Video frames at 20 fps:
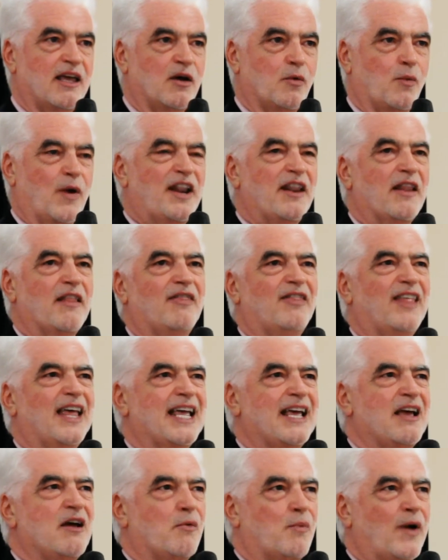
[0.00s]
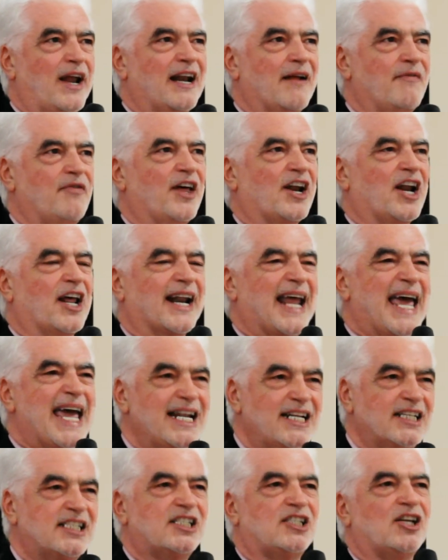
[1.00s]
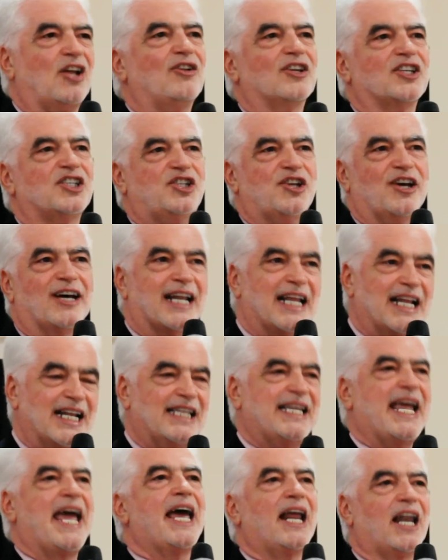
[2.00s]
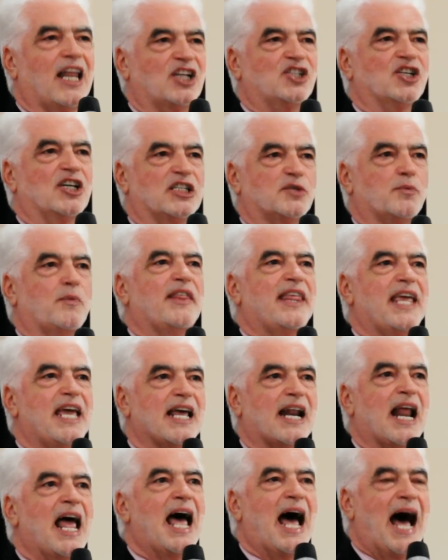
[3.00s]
when there are insults to our intelligence with their